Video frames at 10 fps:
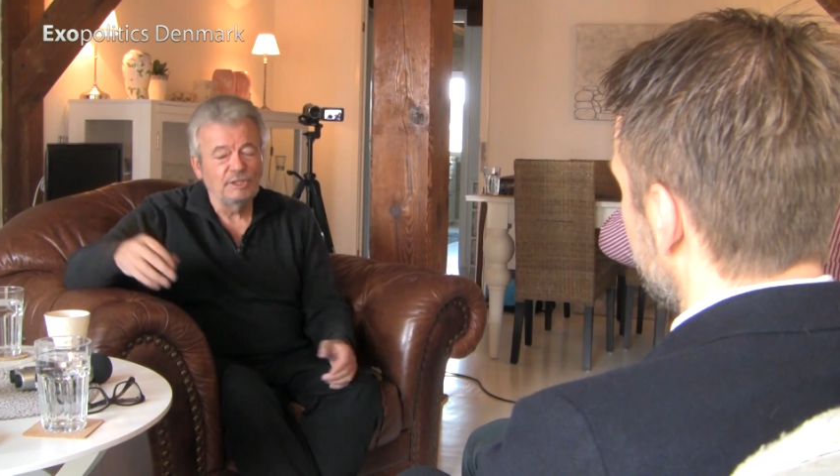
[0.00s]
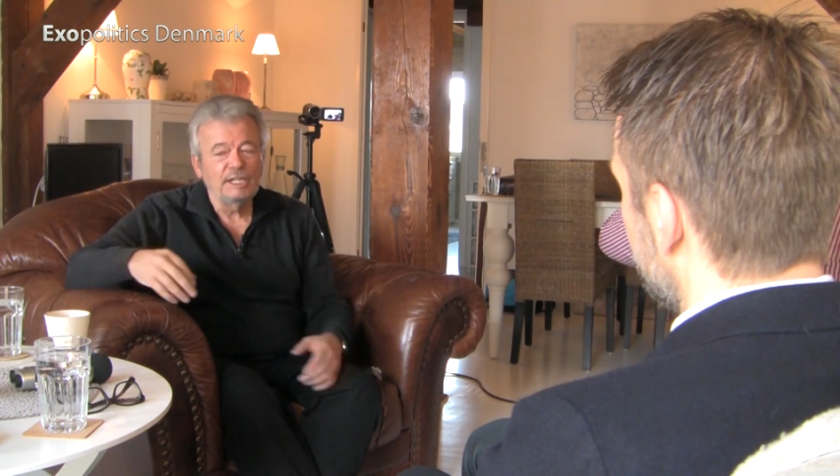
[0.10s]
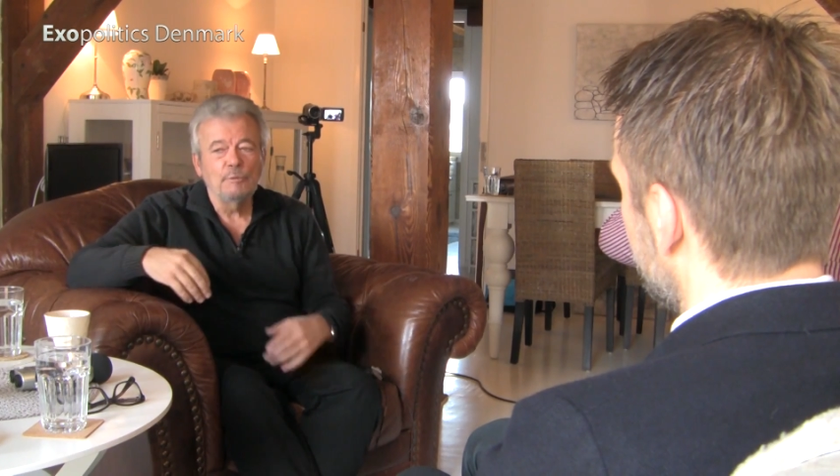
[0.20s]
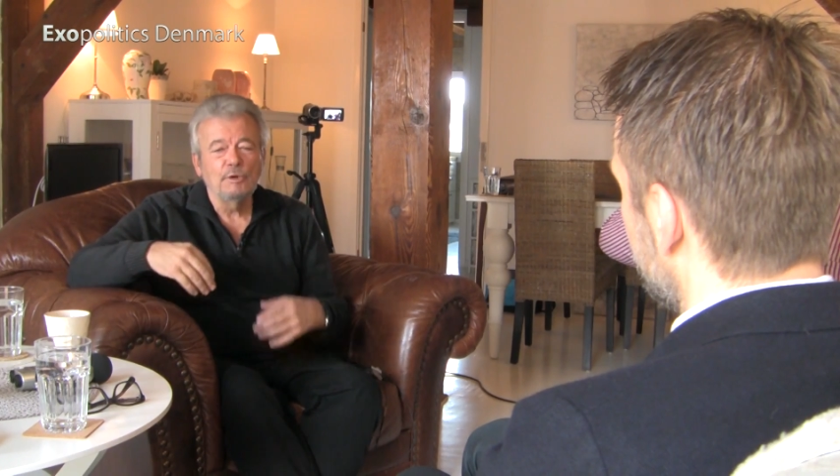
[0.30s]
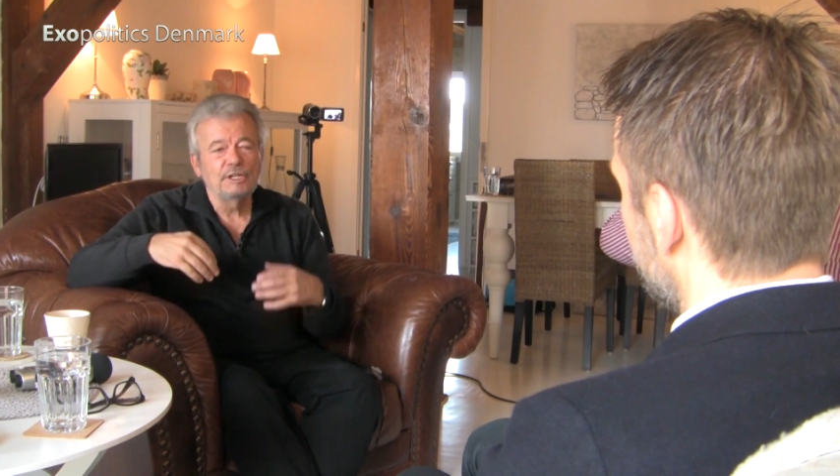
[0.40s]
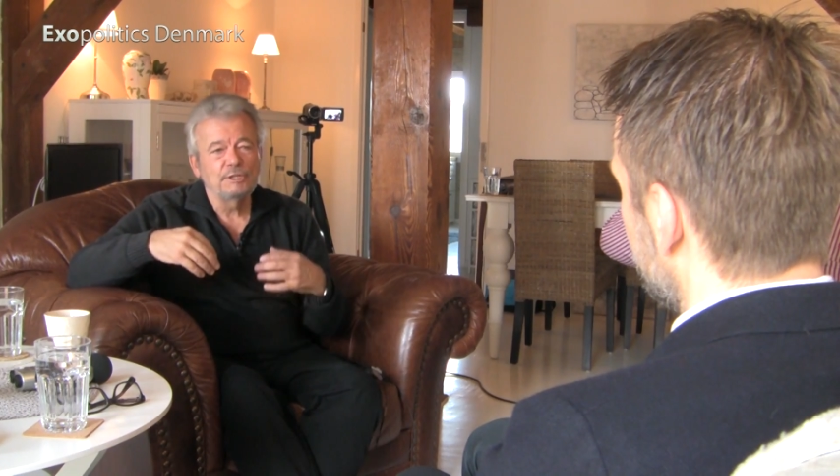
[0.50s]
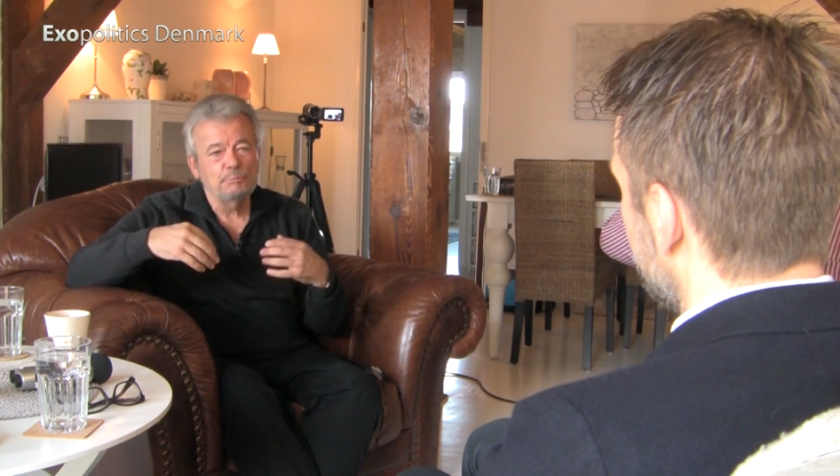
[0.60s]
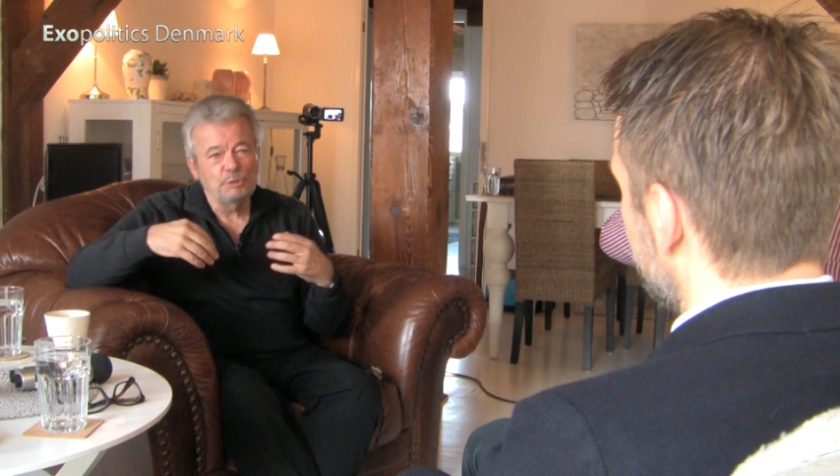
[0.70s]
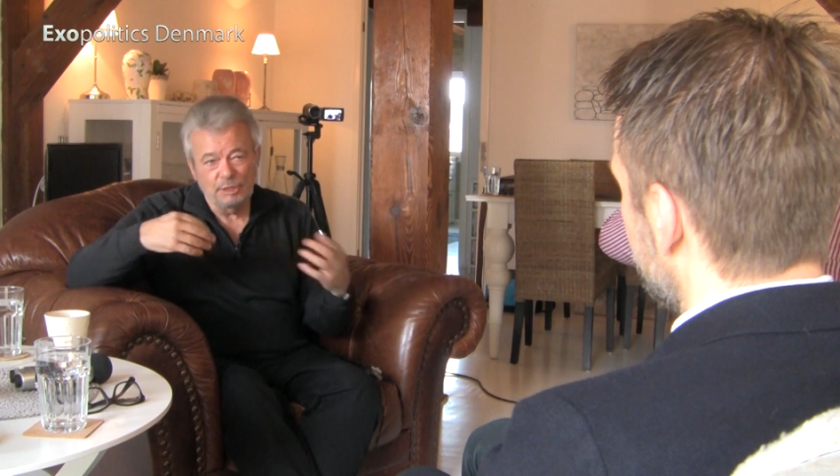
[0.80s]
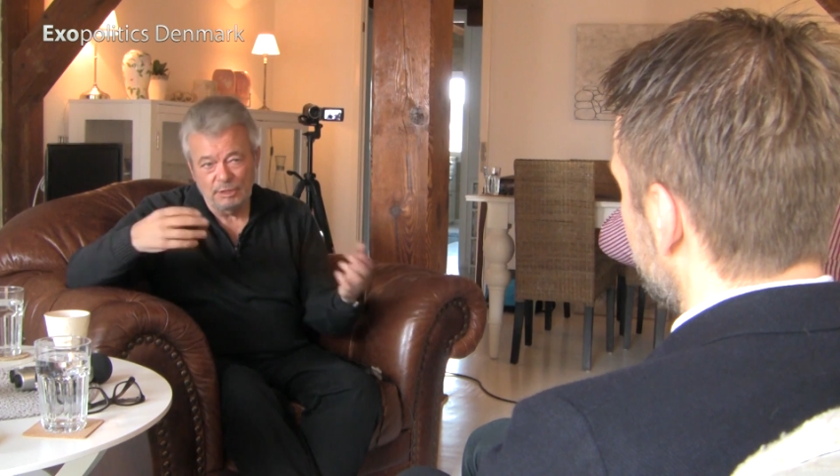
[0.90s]
he wanted to
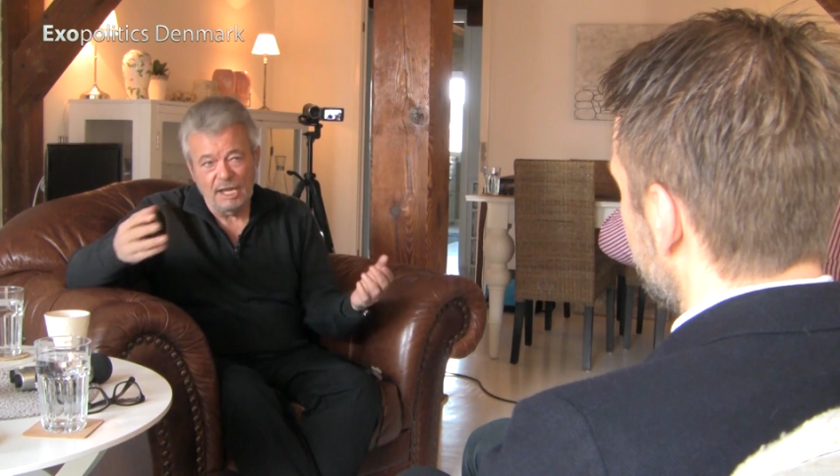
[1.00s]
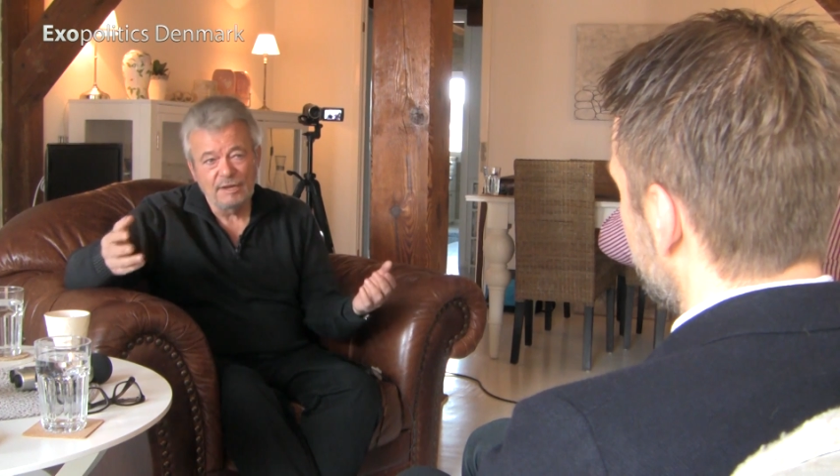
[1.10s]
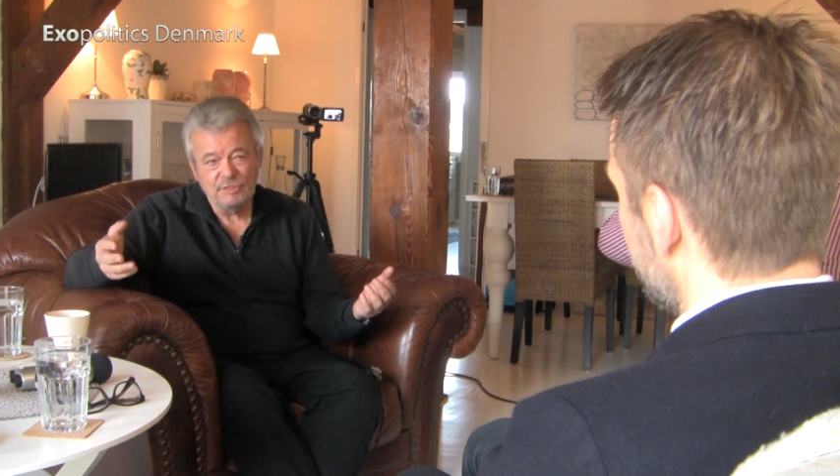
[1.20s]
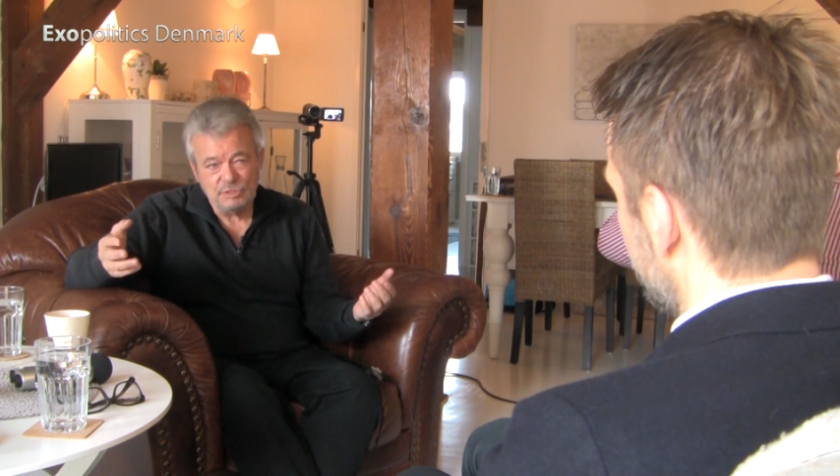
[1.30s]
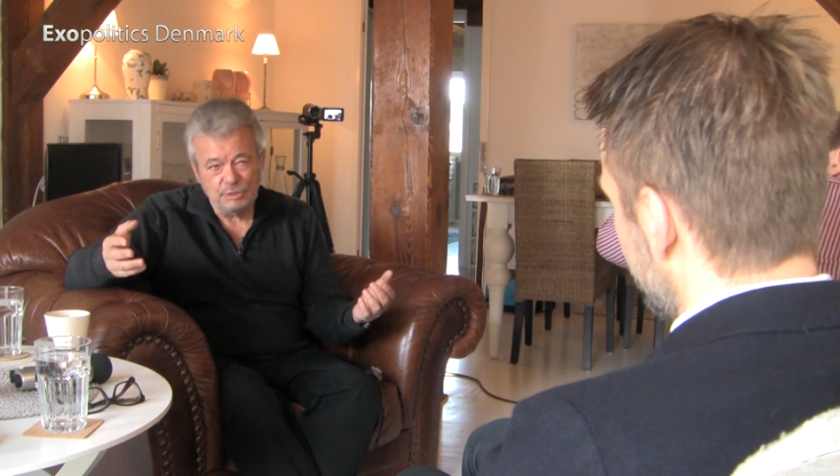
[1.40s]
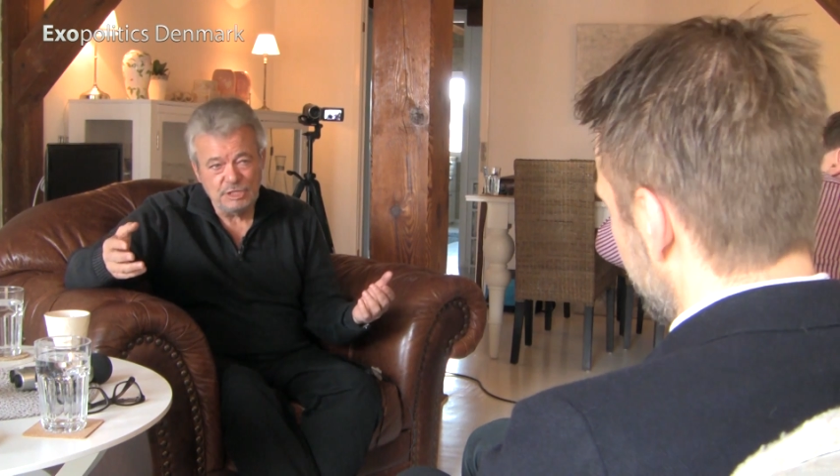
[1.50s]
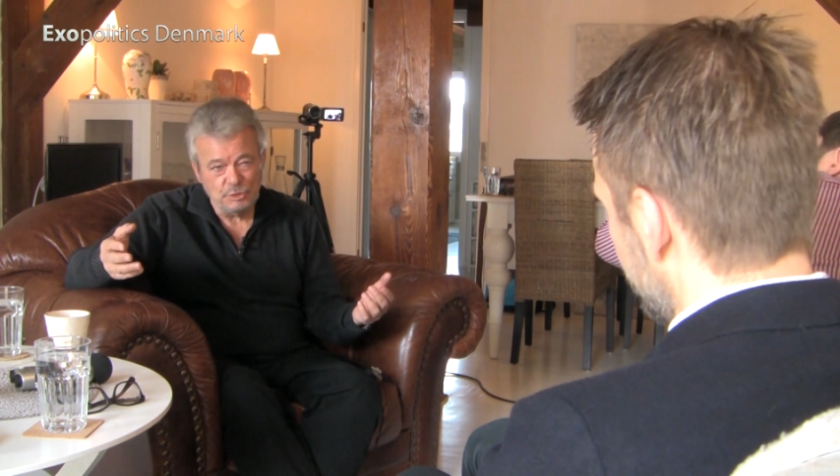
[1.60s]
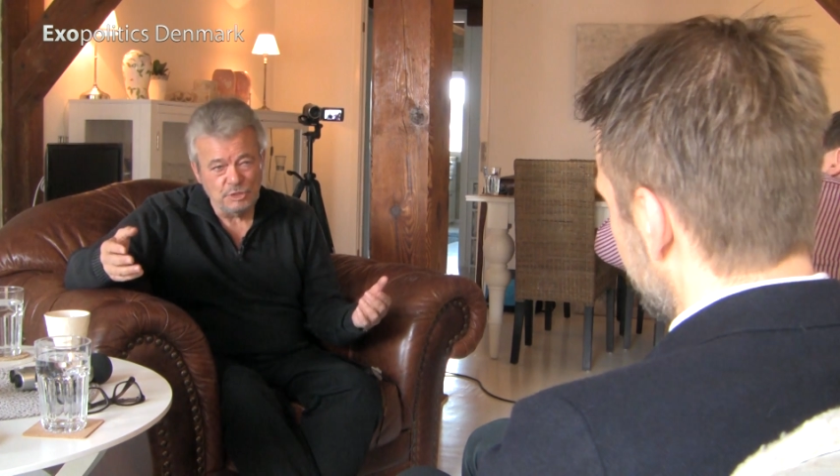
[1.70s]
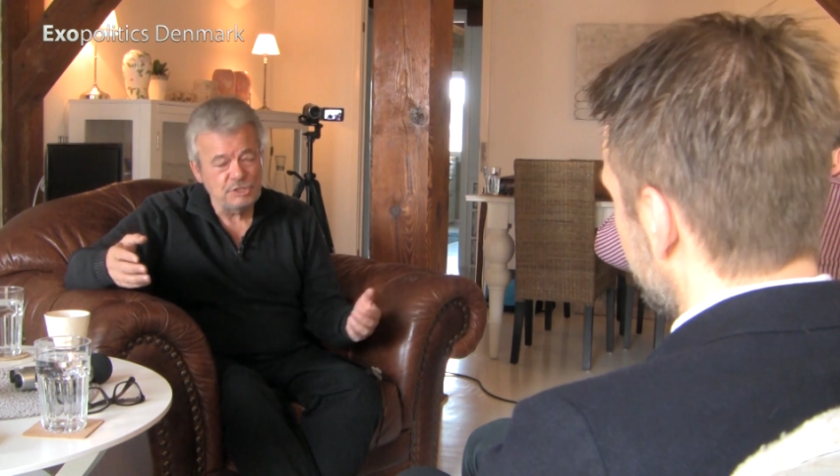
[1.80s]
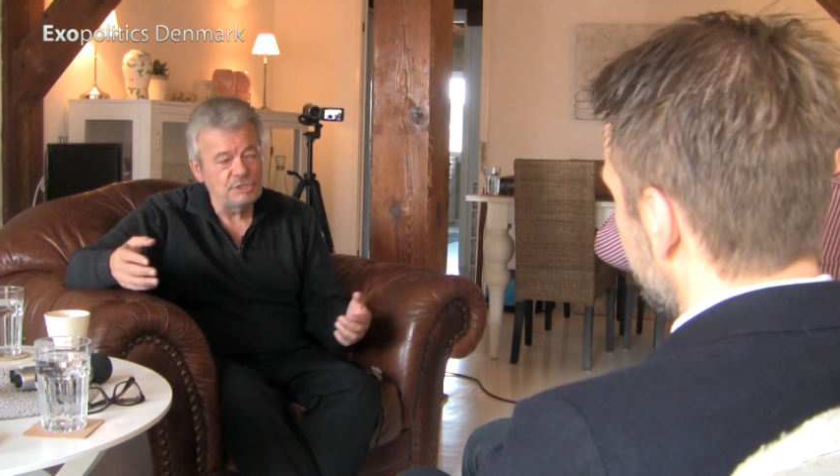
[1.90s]
put a lot of his
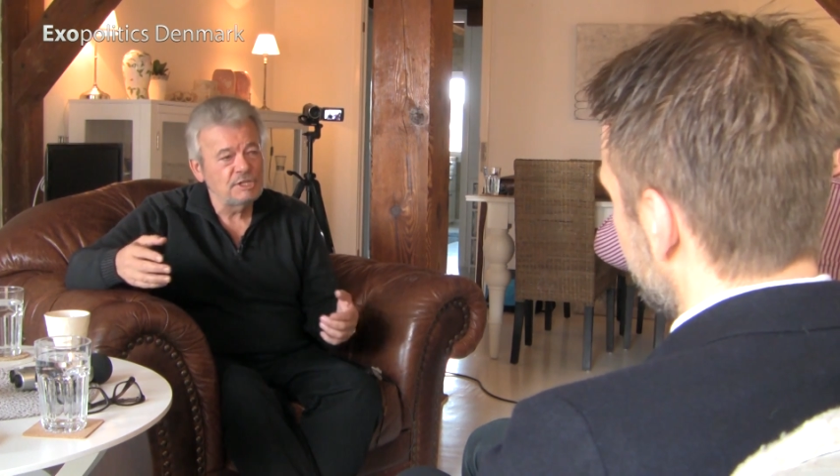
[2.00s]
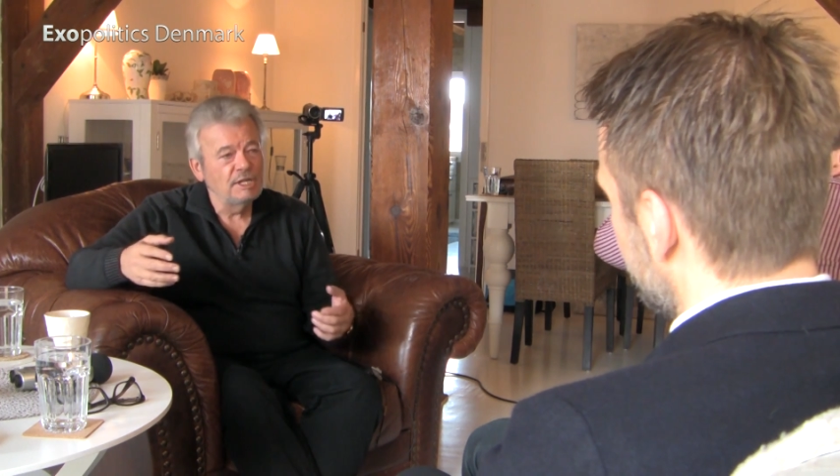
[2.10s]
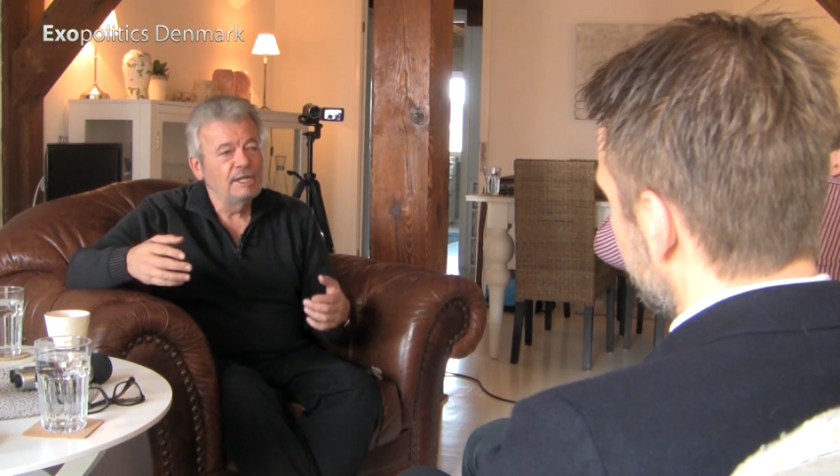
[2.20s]
resources